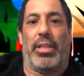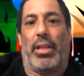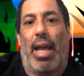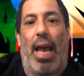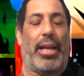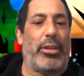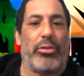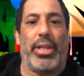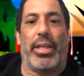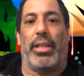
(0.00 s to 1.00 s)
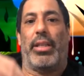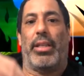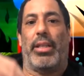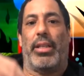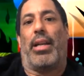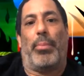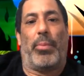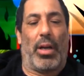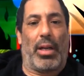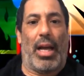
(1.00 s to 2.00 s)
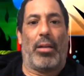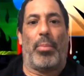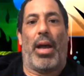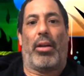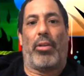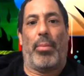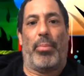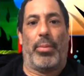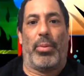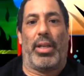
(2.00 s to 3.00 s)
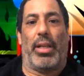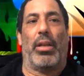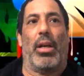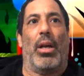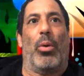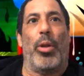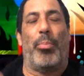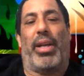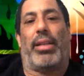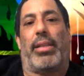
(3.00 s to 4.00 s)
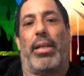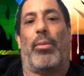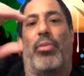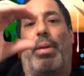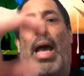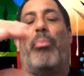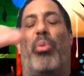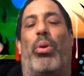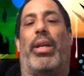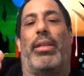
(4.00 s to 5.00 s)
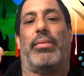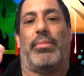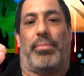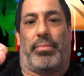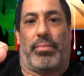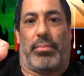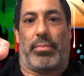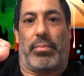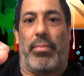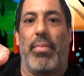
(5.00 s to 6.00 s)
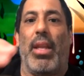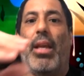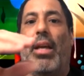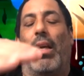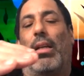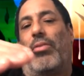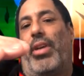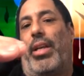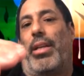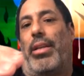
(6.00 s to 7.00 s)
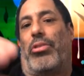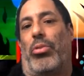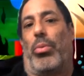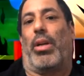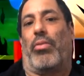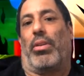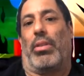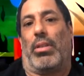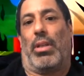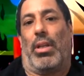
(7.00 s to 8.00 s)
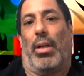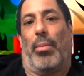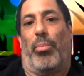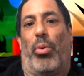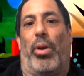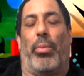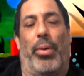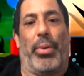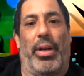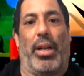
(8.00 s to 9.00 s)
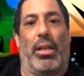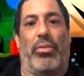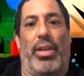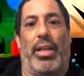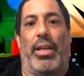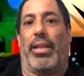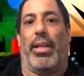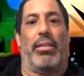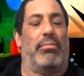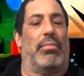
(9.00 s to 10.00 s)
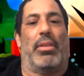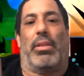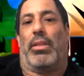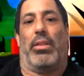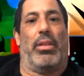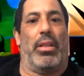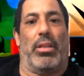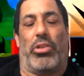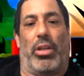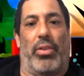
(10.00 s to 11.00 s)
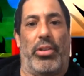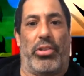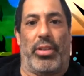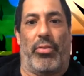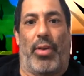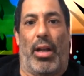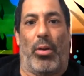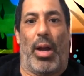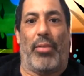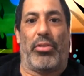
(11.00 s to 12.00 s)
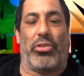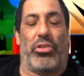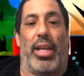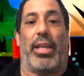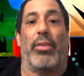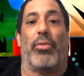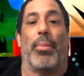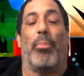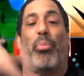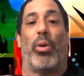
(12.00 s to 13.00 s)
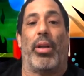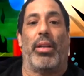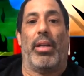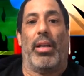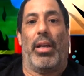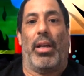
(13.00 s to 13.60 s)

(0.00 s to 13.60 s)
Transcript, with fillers: and added 3D and added a cloud background bubble. And then we picked it up from that point and elevated it to whatever point we were going to elevate it. And then the generations that follow after us take it from the point